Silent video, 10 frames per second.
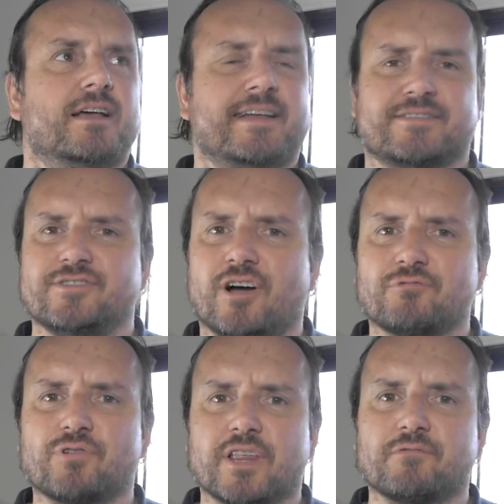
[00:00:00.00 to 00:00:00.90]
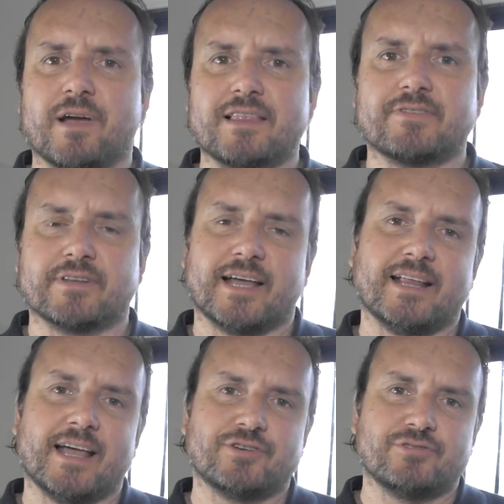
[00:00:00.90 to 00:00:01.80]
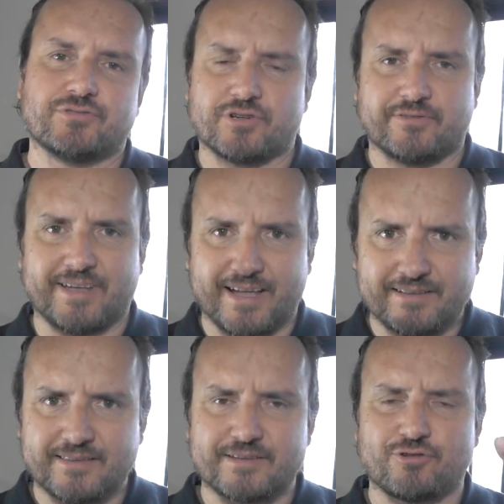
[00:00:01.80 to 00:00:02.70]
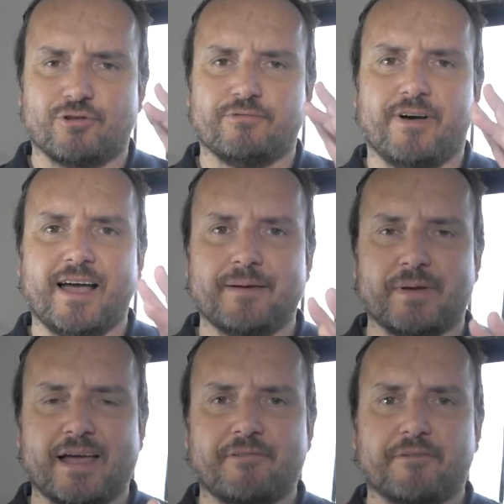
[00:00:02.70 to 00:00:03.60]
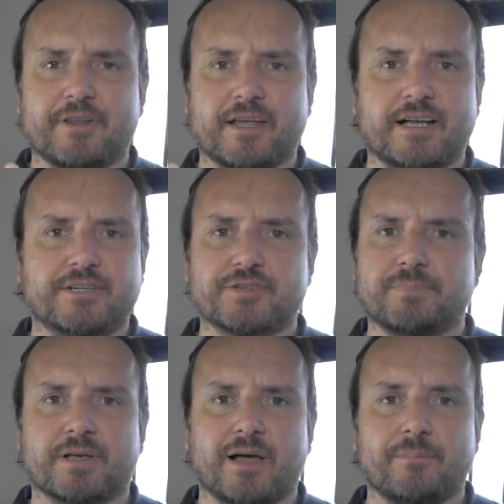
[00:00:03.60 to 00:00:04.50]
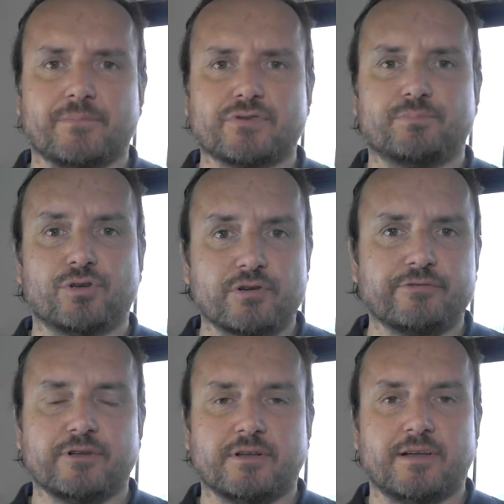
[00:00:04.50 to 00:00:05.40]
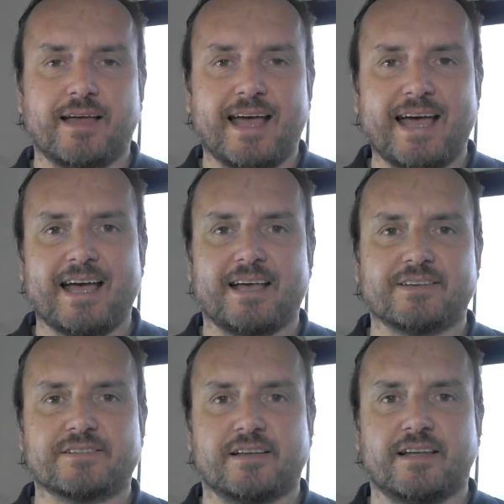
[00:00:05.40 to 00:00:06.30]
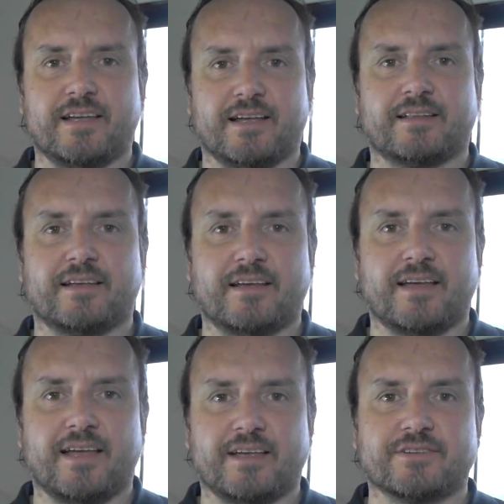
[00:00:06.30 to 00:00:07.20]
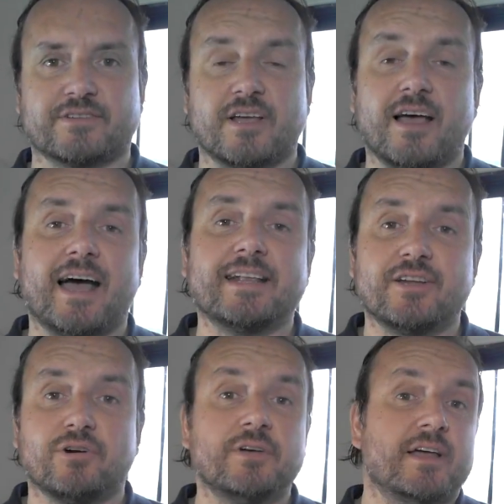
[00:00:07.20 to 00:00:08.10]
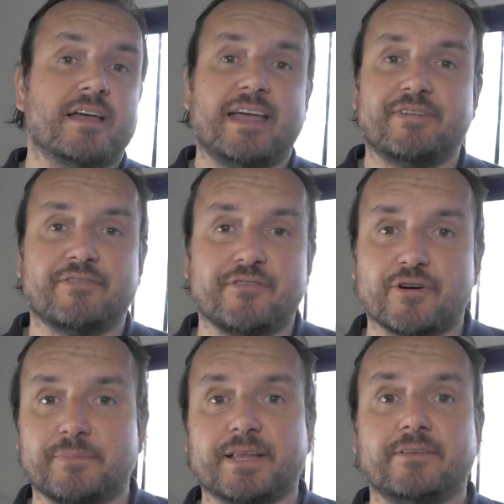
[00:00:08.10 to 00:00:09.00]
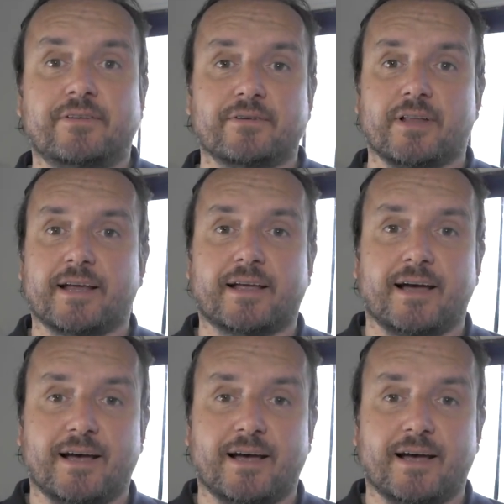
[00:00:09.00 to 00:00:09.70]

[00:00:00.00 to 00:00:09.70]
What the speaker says: it's not really relevant. And as you sort of get into this whole vibe, everything just becomes beautiful as it is. And you know, if you've ever been to like